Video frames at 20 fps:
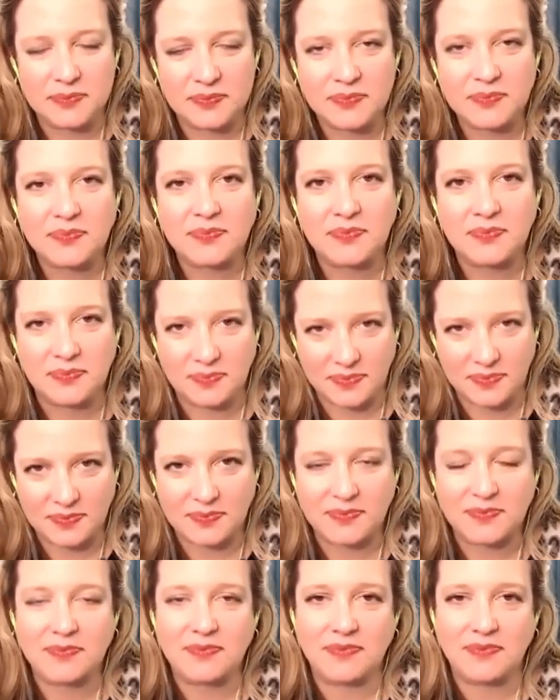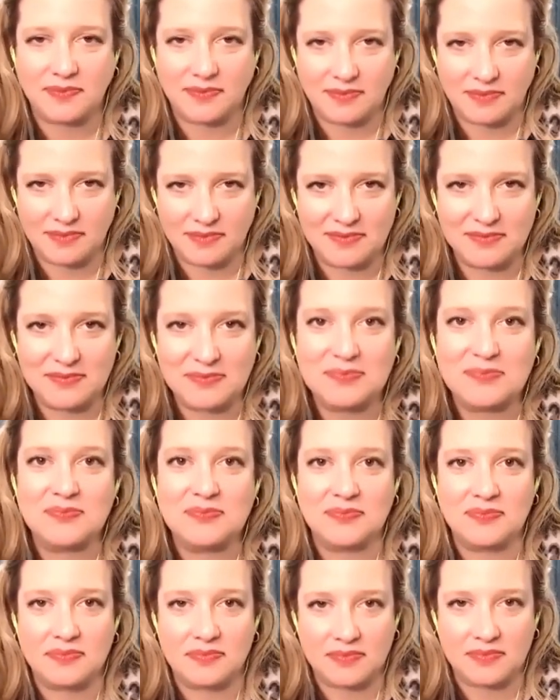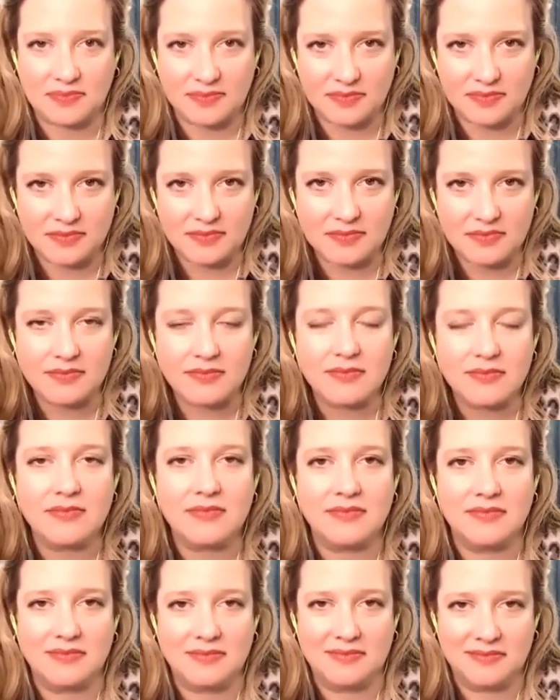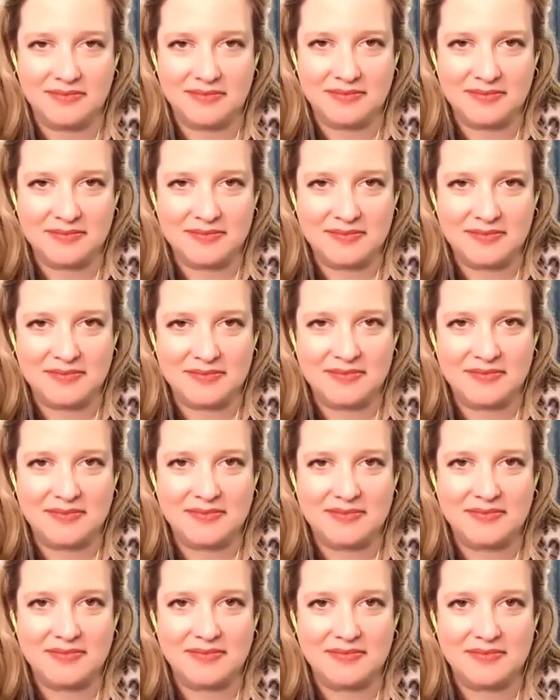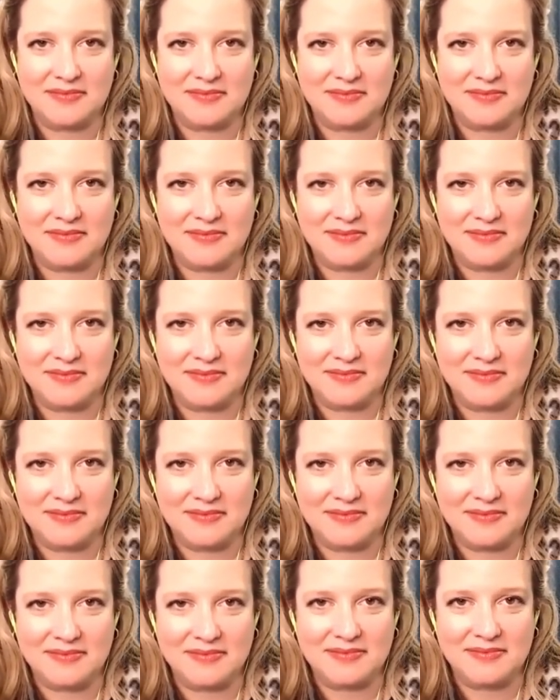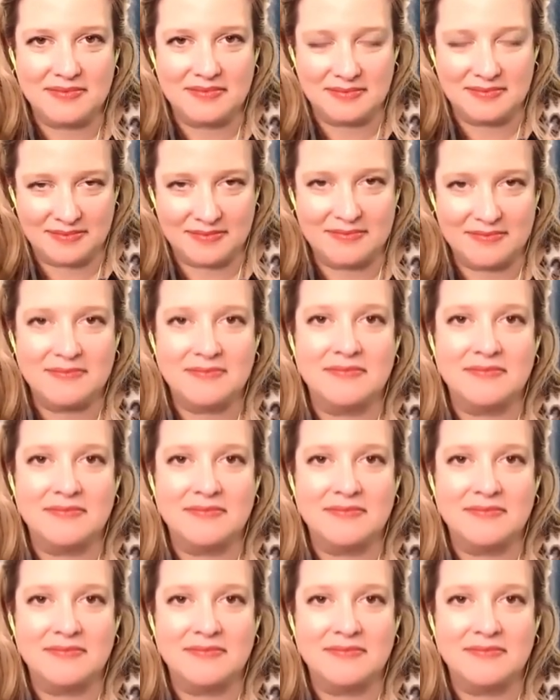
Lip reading: No words are spoken by the person on screen.